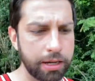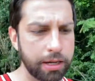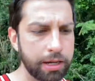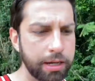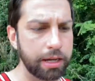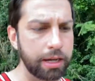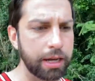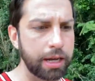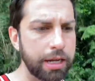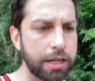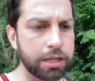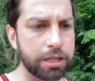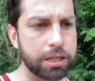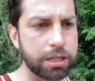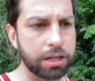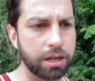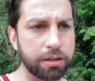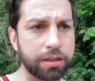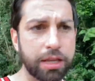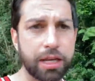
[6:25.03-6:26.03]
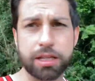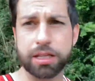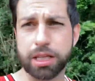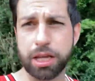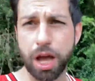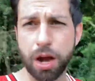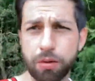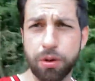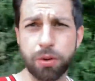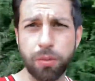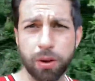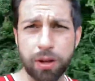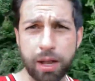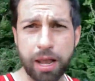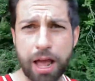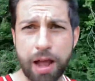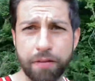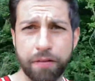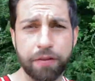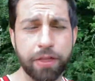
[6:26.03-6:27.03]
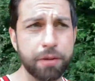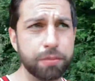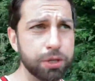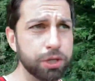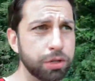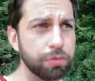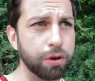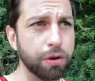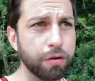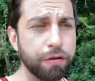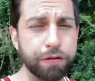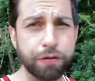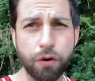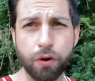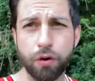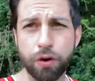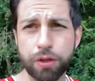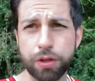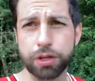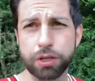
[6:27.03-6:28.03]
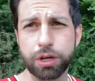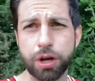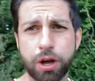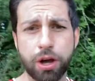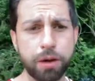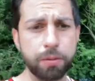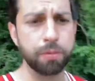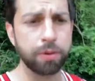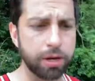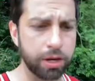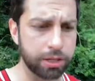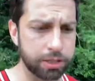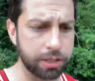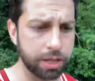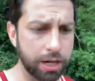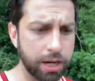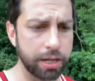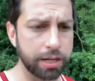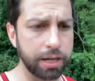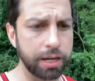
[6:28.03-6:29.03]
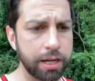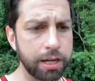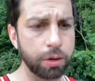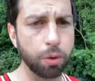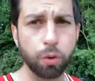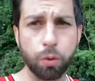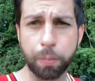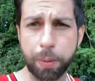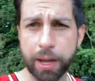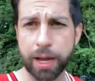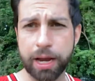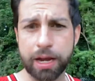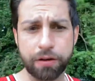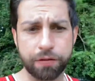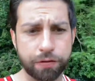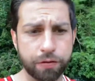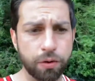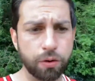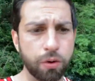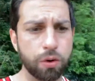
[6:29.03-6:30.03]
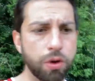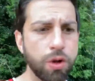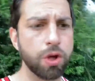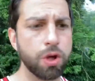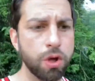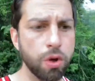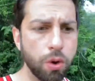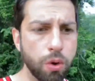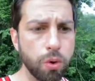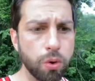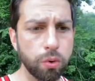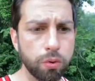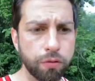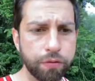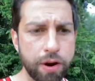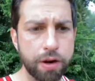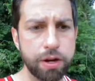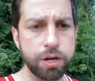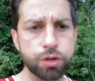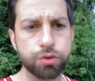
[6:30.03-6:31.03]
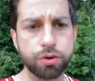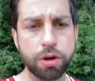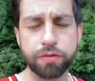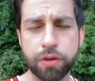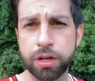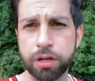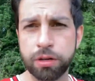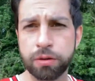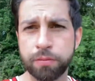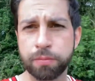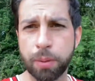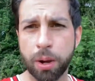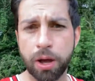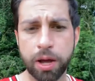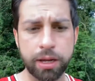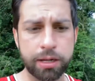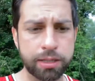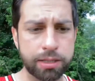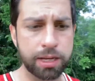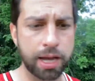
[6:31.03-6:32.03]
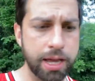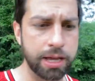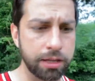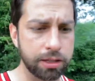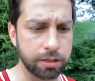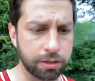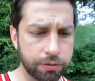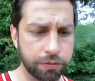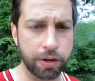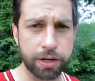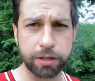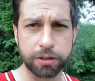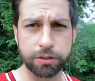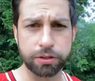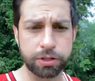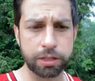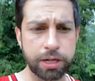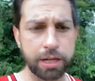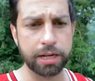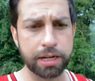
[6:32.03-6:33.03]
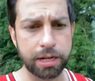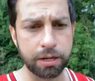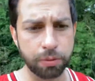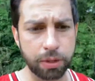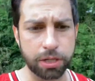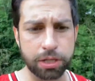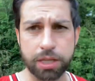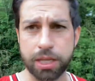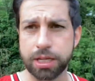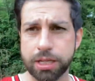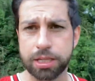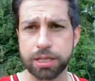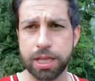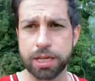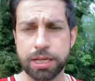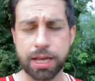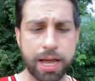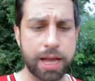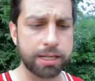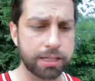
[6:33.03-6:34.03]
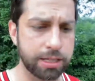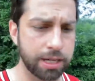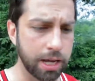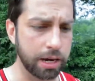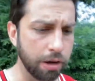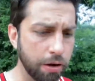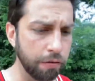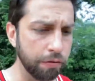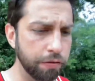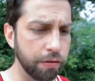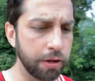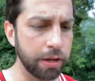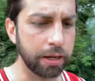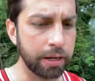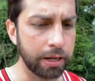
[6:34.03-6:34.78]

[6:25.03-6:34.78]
I think it's the only one left. There was 3 or 4 at the time when I started it, all paid for, all very driven by sales funnels, which this has none of.